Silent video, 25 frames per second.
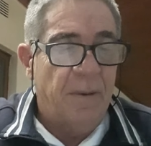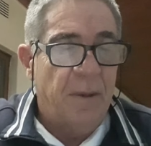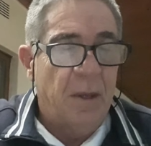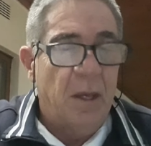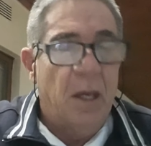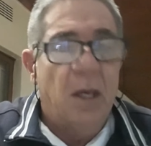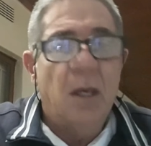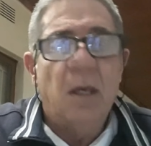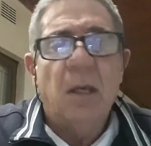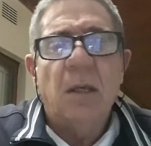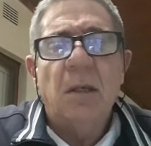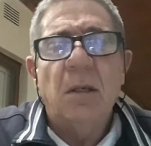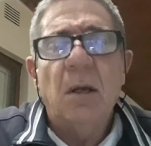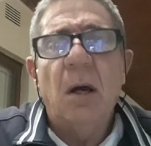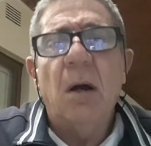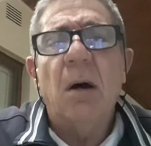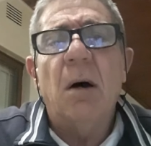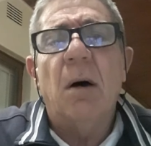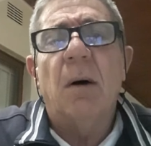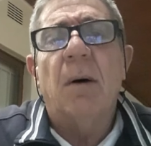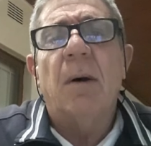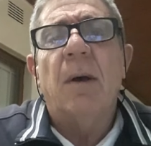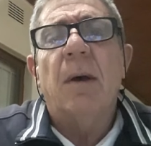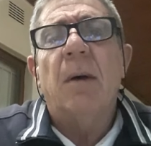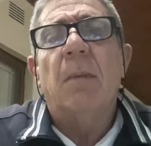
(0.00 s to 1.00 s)
Yeah,
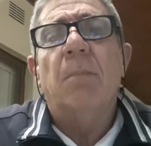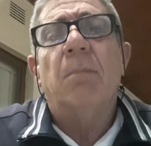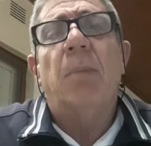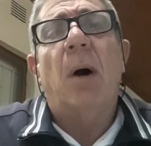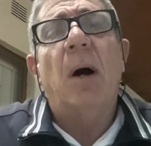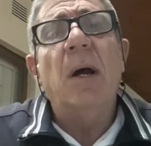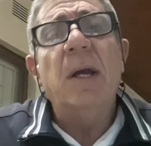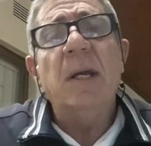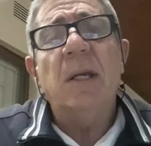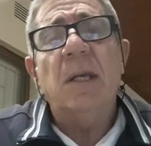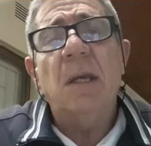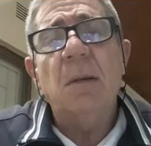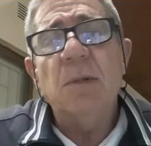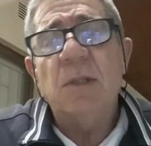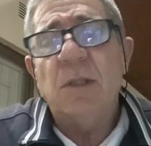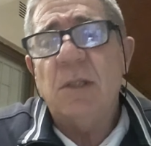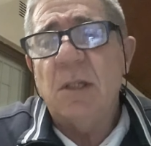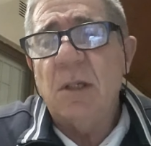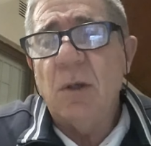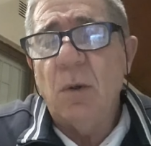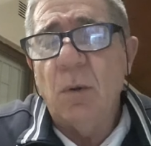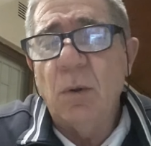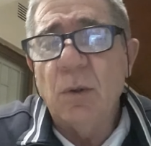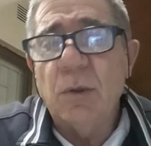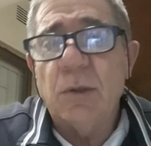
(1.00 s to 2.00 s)
biochemistry
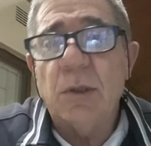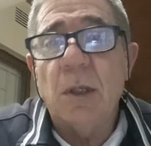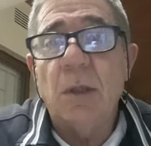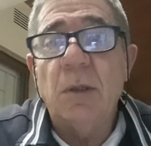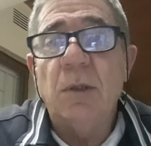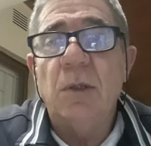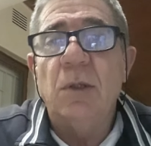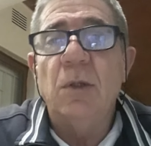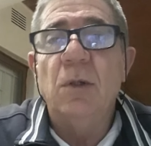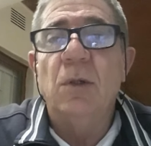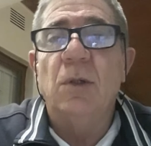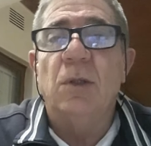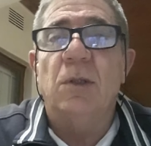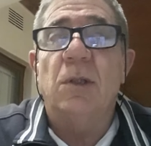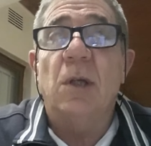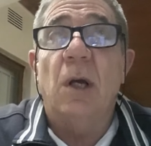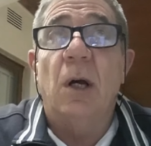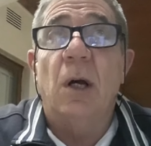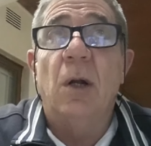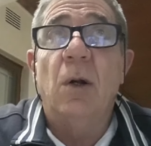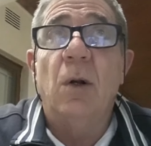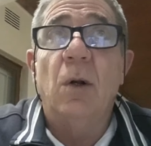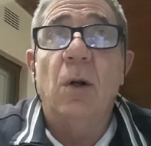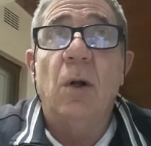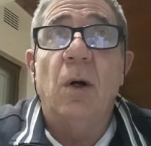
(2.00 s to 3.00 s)
also use a
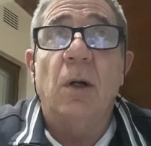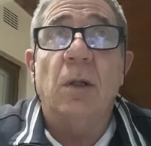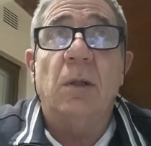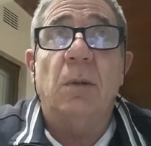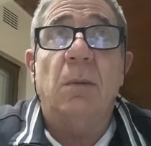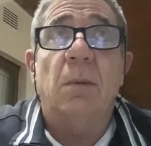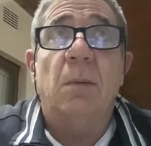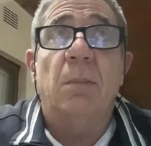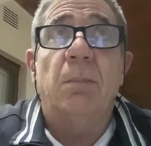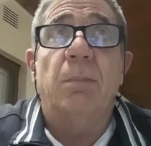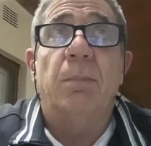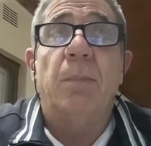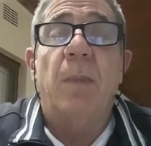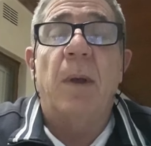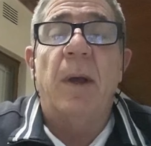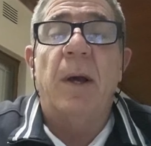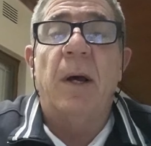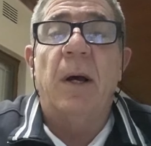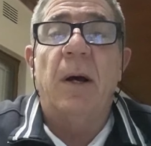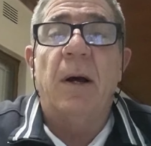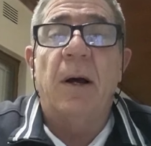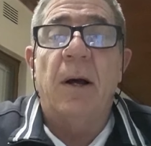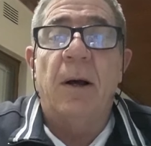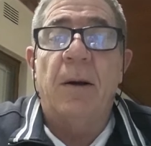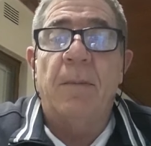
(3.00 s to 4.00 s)
lot
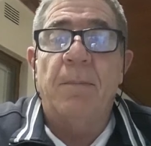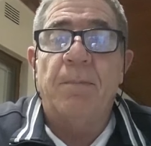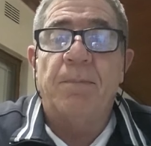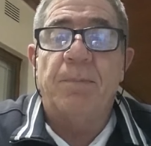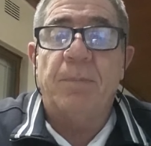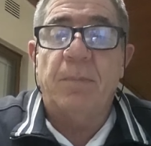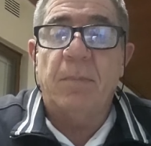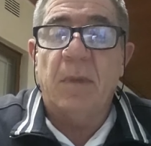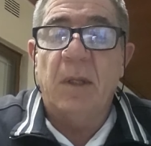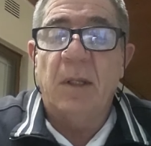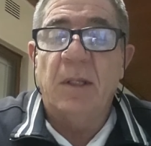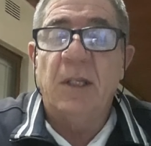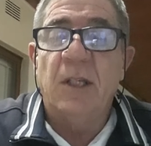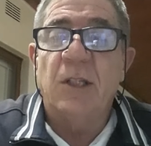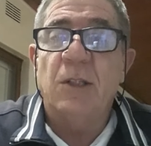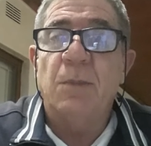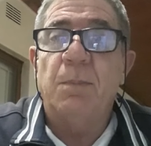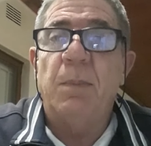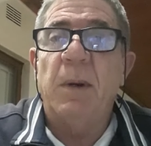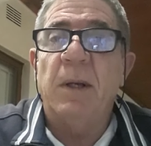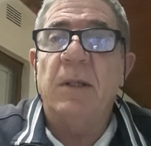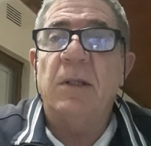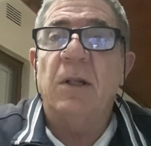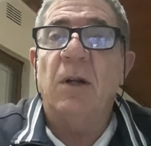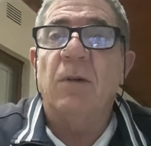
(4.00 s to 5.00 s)
the
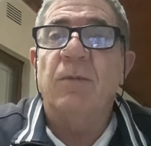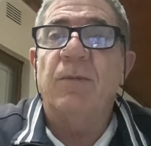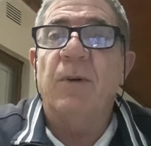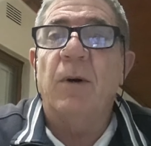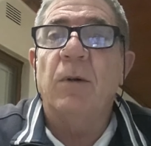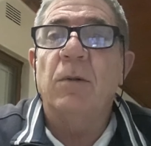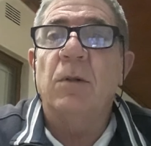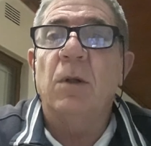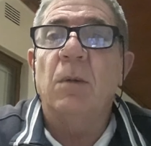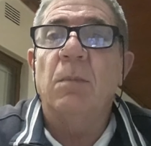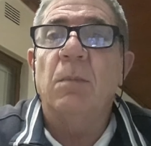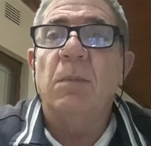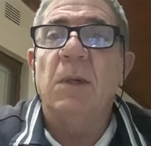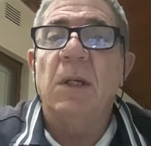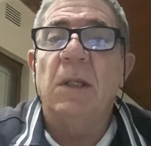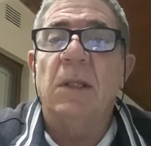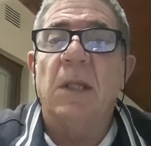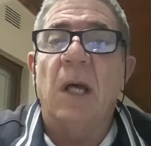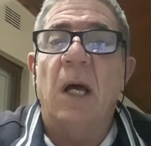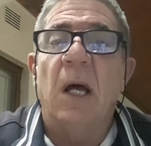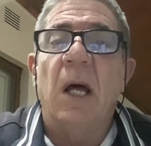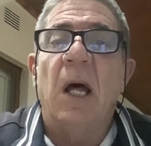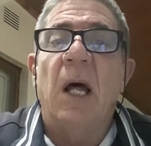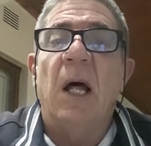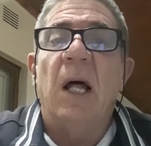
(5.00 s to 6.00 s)
spectrophotometer.
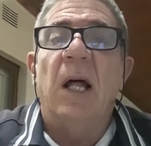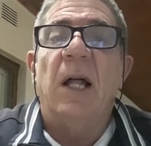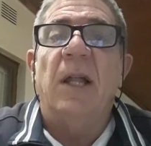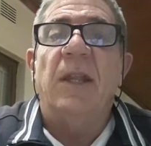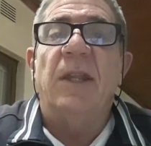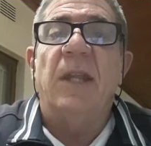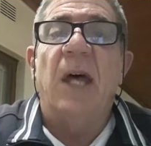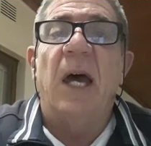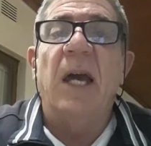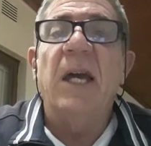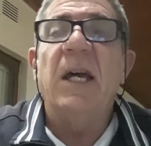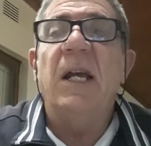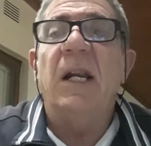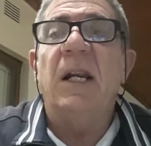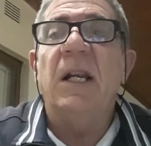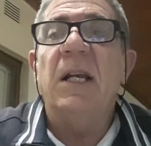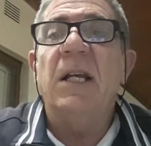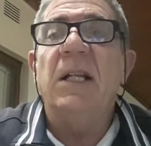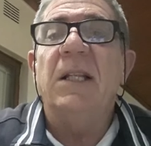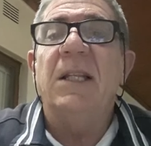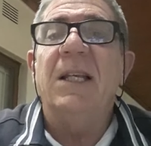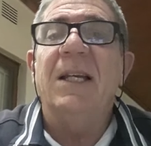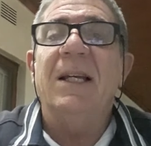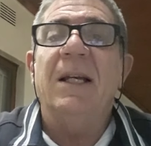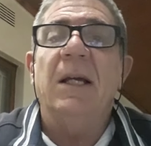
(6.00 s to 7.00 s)
They're
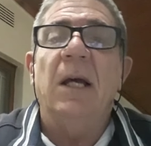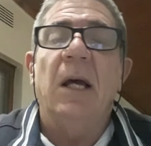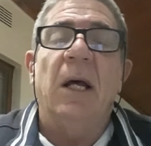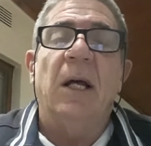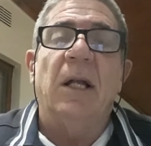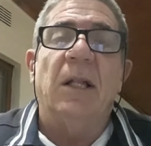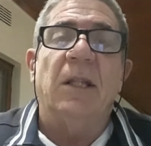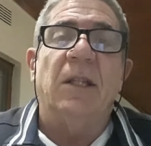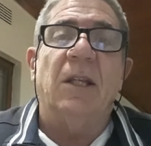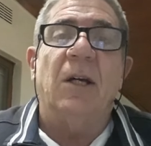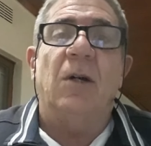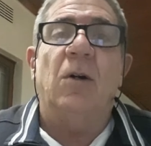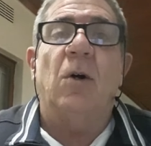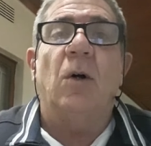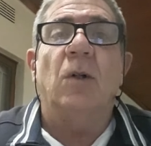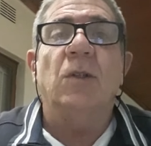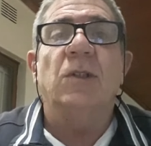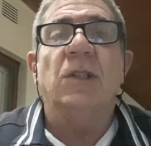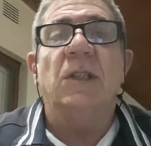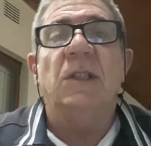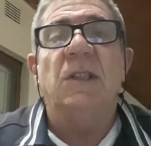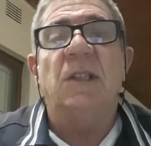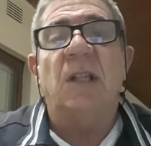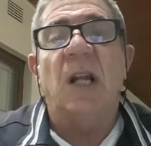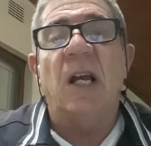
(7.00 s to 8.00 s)
reading the
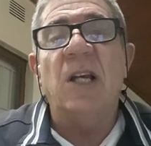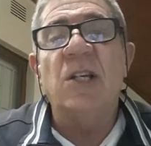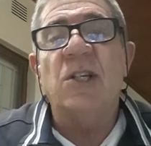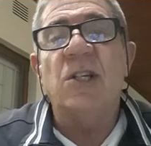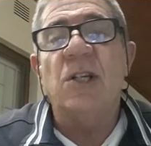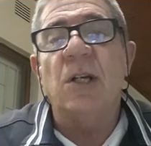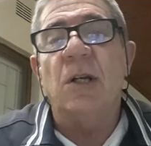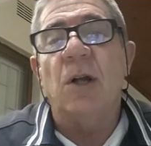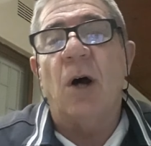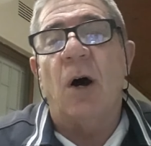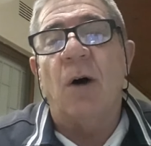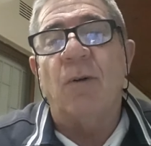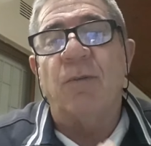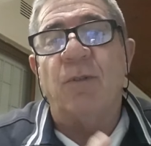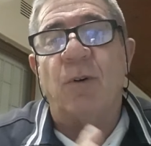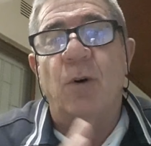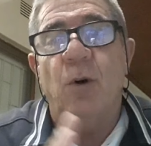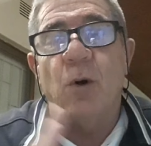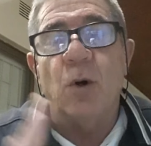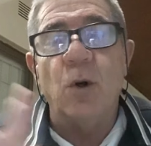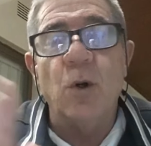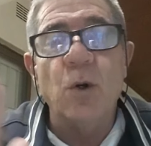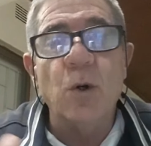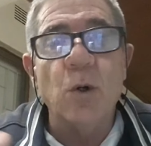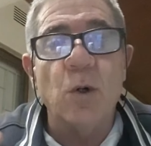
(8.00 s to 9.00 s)
concentration of
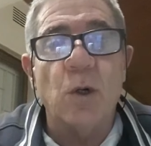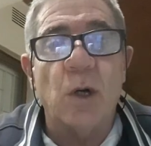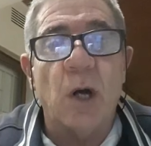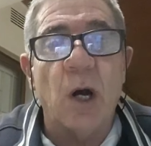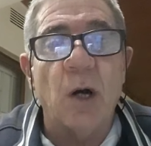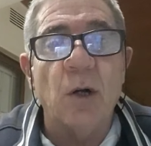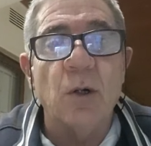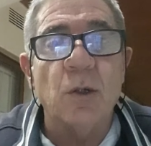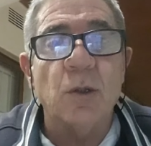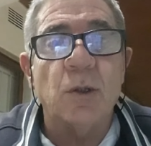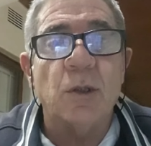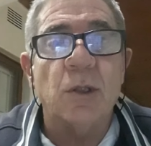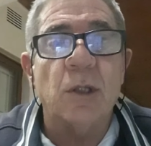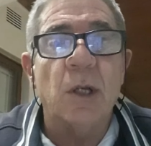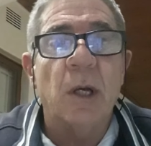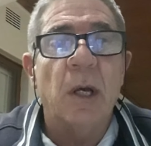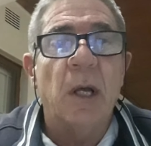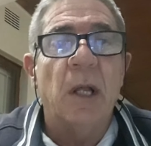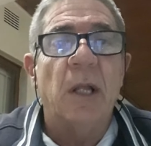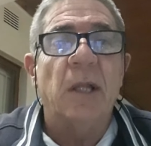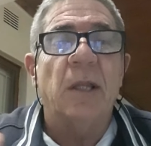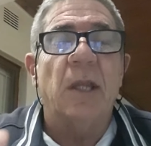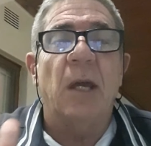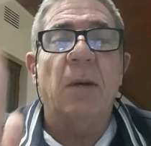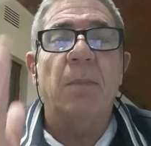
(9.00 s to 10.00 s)
glucose.
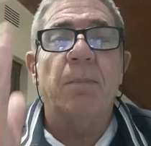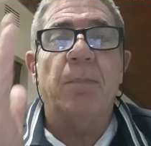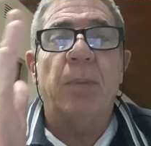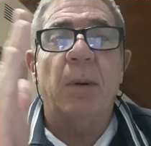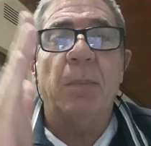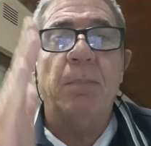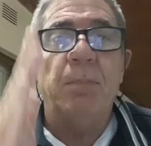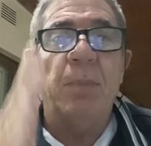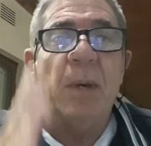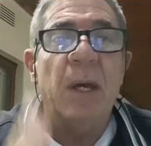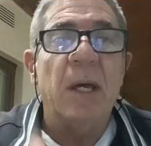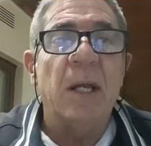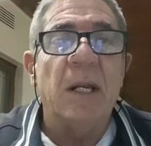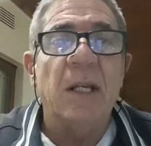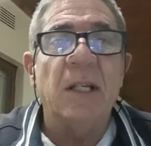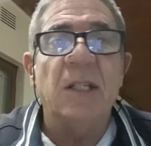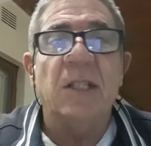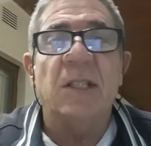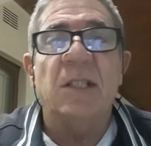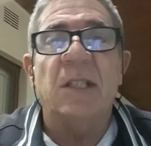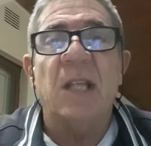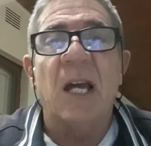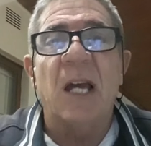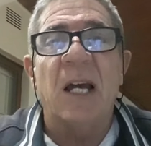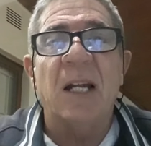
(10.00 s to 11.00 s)
They're preparing
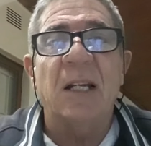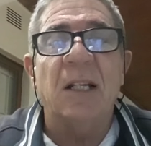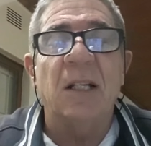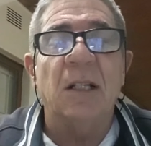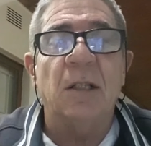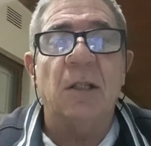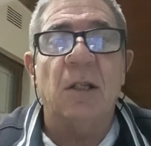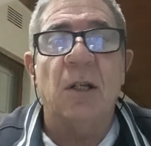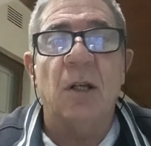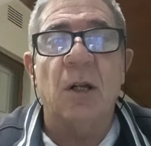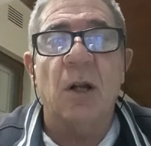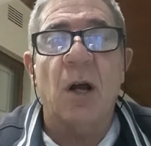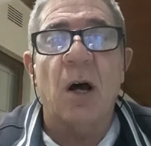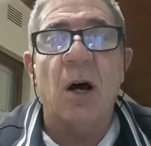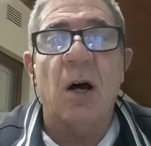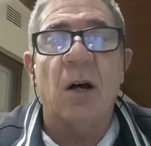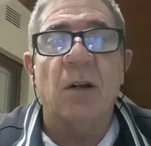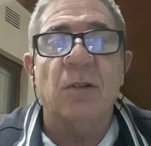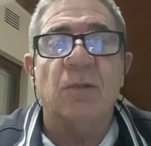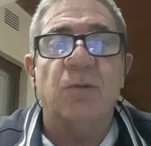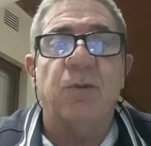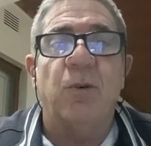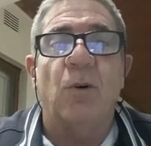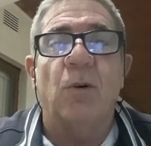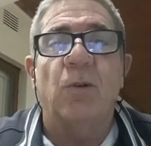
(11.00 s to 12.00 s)
standard graphs
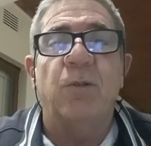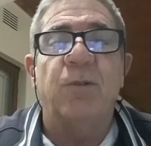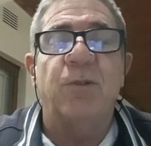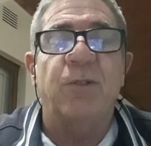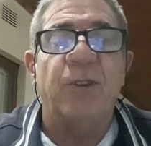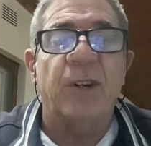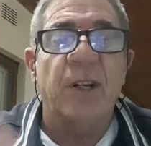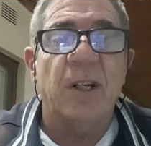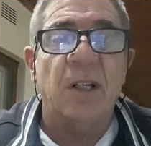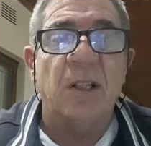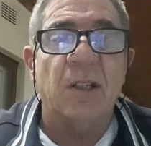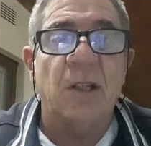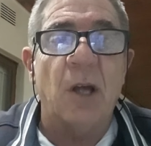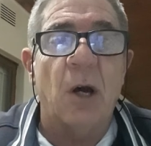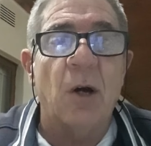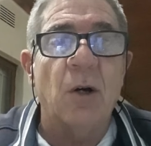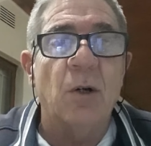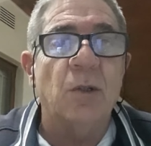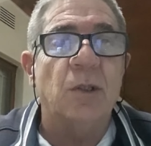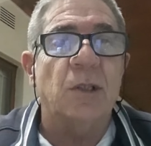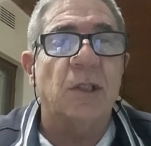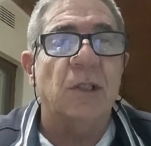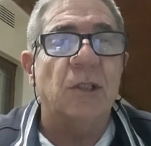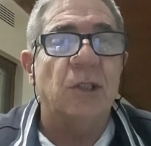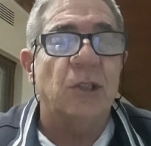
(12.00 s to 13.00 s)
for
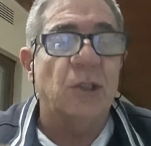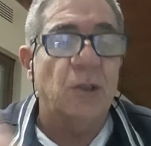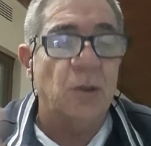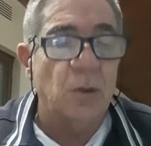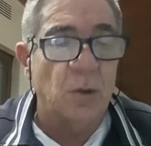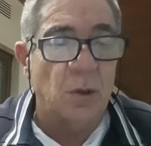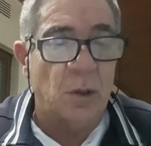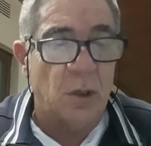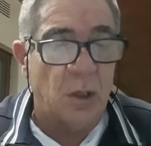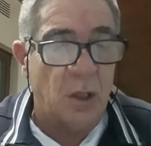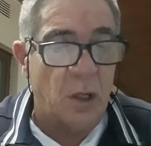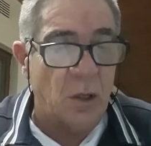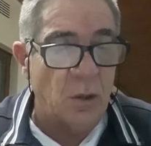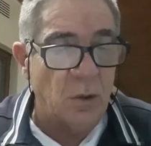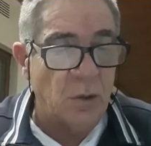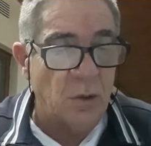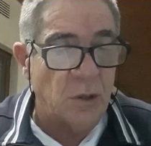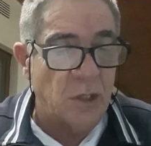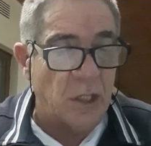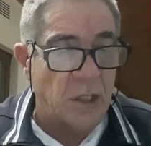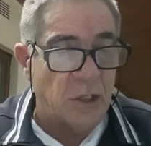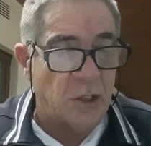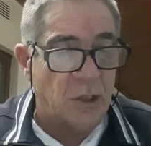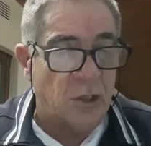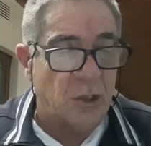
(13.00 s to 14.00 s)
fructose and sucrose
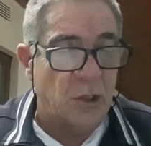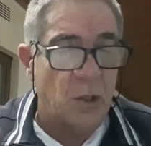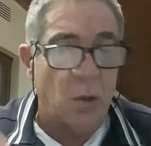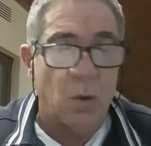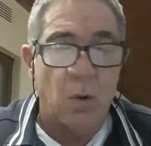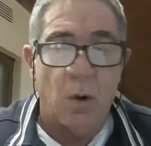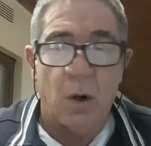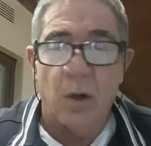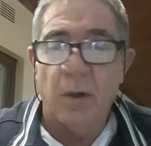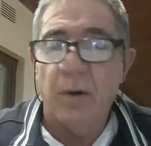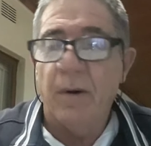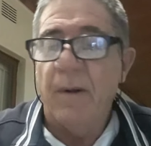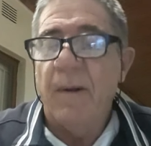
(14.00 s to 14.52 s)
and so on.